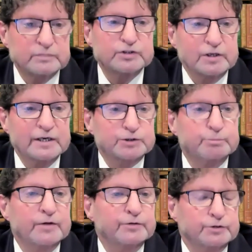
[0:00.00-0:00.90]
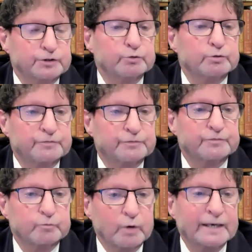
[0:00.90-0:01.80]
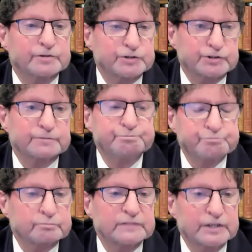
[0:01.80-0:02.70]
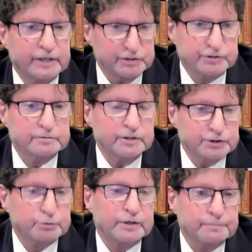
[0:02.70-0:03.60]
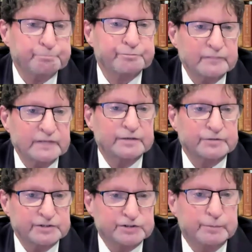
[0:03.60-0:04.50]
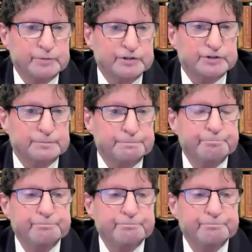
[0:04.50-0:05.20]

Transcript: these last month or two of riots against Israel, anti-Semitism,